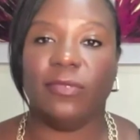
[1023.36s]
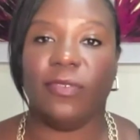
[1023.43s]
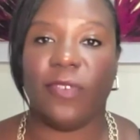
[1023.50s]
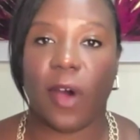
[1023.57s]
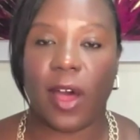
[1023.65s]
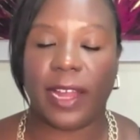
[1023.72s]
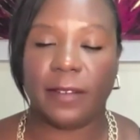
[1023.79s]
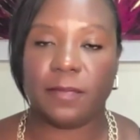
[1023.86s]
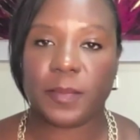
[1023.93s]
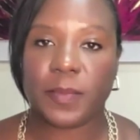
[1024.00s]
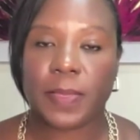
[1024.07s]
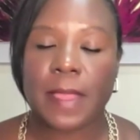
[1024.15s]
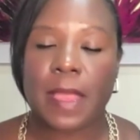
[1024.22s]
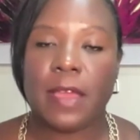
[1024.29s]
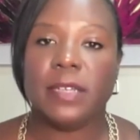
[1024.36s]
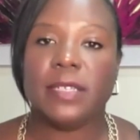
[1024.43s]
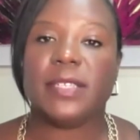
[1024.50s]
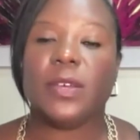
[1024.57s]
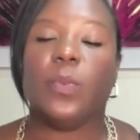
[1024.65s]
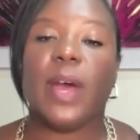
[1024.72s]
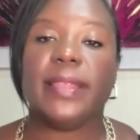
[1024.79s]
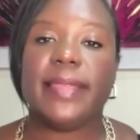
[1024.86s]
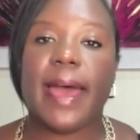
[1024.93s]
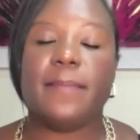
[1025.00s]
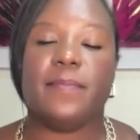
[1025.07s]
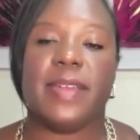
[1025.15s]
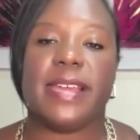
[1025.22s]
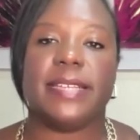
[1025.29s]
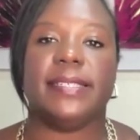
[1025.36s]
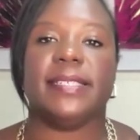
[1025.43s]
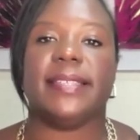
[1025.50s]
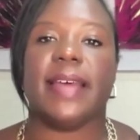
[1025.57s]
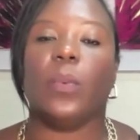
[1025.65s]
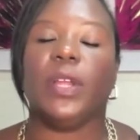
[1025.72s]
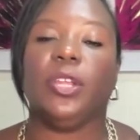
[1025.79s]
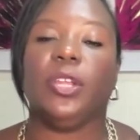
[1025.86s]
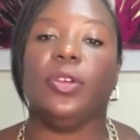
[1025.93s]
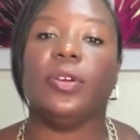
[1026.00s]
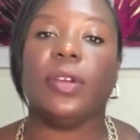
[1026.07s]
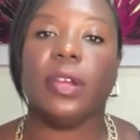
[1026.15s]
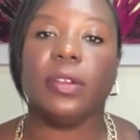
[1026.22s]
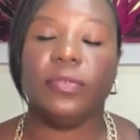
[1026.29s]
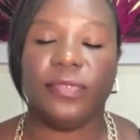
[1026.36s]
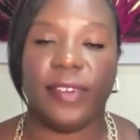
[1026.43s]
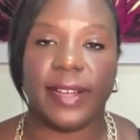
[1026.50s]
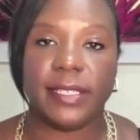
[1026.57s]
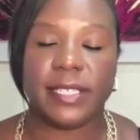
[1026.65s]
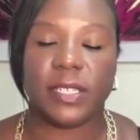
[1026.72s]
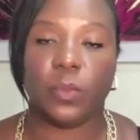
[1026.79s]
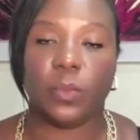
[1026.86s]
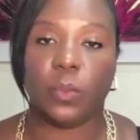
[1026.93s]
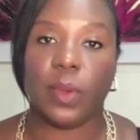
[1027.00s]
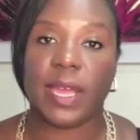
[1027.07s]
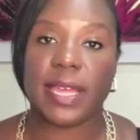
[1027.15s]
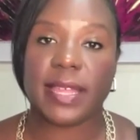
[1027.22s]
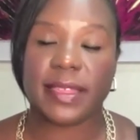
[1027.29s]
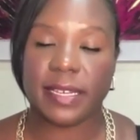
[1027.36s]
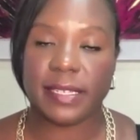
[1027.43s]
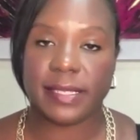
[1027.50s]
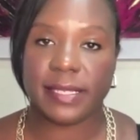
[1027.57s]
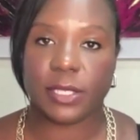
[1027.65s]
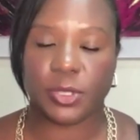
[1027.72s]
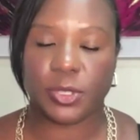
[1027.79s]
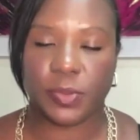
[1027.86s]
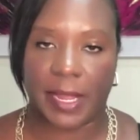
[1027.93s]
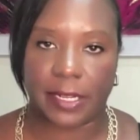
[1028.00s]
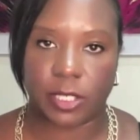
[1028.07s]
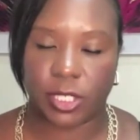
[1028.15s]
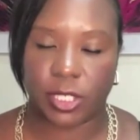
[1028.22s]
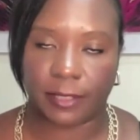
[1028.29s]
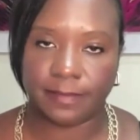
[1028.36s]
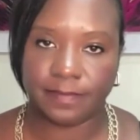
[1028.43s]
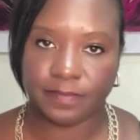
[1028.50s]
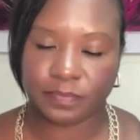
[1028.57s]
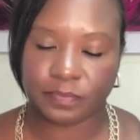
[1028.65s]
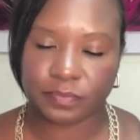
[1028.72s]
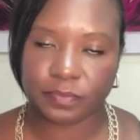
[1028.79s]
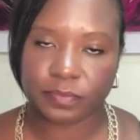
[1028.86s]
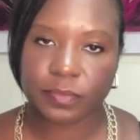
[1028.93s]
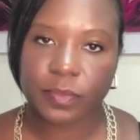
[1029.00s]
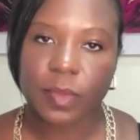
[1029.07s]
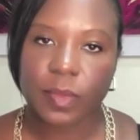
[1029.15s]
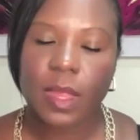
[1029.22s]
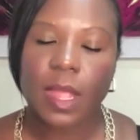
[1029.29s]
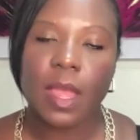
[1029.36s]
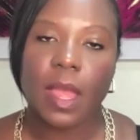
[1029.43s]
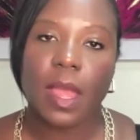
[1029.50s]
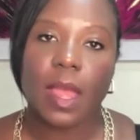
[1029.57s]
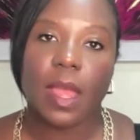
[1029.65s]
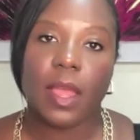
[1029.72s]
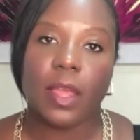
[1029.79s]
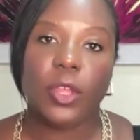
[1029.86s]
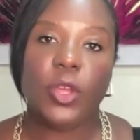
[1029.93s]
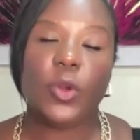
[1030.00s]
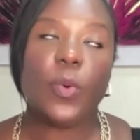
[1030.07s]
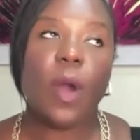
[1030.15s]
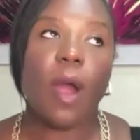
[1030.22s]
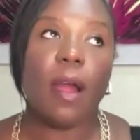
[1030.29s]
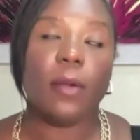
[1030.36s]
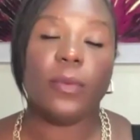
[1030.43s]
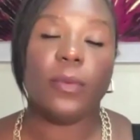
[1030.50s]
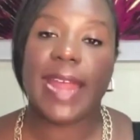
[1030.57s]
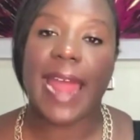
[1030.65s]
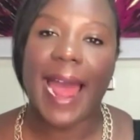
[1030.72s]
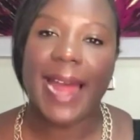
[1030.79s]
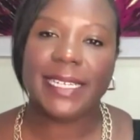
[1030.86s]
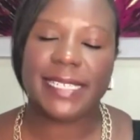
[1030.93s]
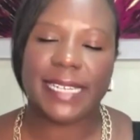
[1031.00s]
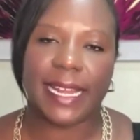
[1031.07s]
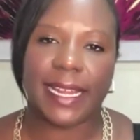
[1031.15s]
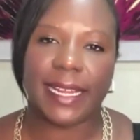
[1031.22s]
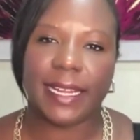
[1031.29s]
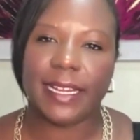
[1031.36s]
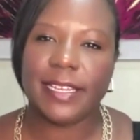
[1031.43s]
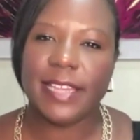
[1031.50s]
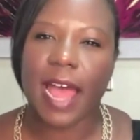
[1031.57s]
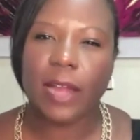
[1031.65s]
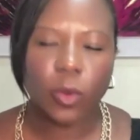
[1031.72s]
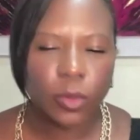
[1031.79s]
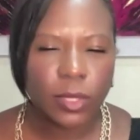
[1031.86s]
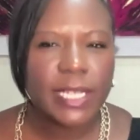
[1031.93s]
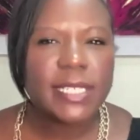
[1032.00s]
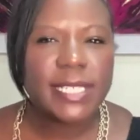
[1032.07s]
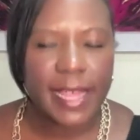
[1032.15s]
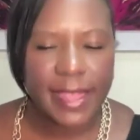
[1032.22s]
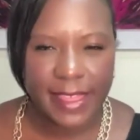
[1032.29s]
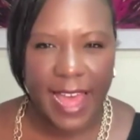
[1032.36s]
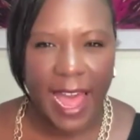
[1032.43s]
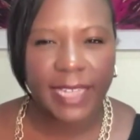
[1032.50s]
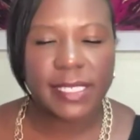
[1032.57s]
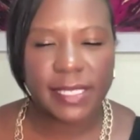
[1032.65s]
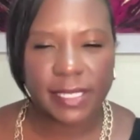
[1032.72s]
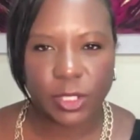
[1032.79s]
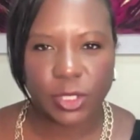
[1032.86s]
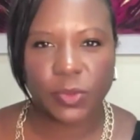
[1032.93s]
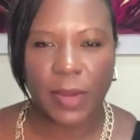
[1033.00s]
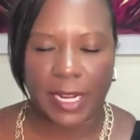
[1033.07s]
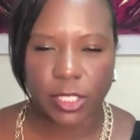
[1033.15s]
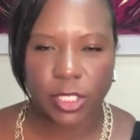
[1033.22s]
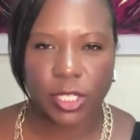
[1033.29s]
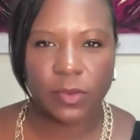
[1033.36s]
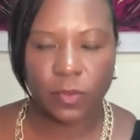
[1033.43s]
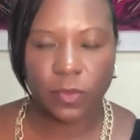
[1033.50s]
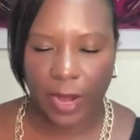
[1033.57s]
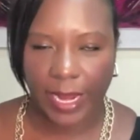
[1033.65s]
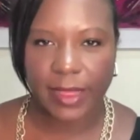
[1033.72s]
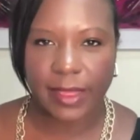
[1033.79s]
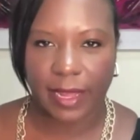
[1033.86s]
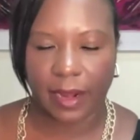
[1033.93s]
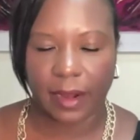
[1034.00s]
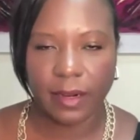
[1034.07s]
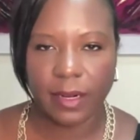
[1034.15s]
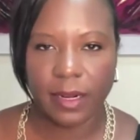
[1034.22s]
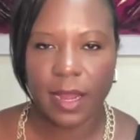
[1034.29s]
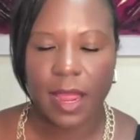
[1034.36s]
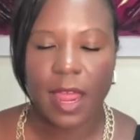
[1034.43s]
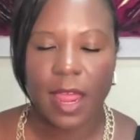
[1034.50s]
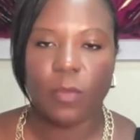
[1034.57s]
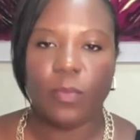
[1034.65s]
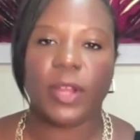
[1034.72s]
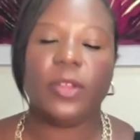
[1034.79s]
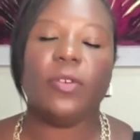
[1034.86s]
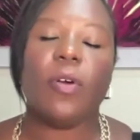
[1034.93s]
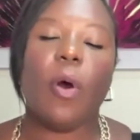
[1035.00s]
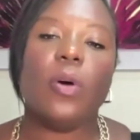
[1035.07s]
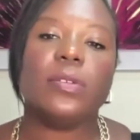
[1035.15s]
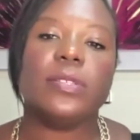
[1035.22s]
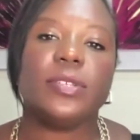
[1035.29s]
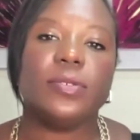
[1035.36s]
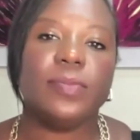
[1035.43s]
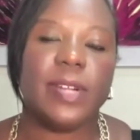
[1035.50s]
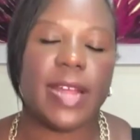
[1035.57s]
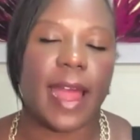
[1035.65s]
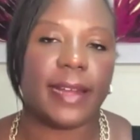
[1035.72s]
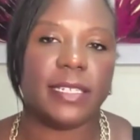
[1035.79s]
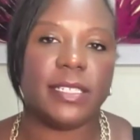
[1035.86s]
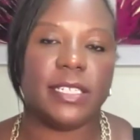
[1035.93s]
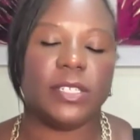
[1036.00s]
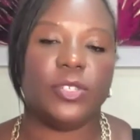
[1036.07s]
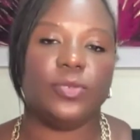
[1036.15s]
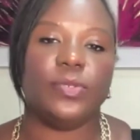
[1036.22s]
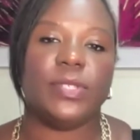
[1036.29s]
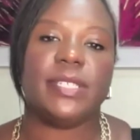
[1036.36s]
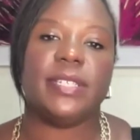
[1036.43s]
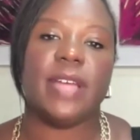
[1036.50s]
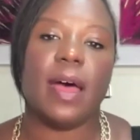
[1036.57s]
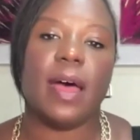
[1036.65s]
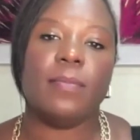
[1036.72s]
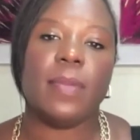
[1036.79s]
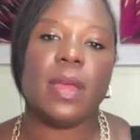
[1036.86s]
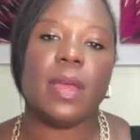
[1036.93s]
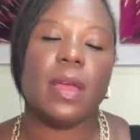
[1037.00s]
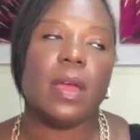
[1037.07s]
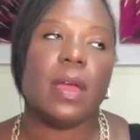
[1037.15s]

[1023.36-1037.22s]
and fawn. So, what that means is that when you're confronted with a situation, you are reacting not only to that situation right there, but you're also reacting to some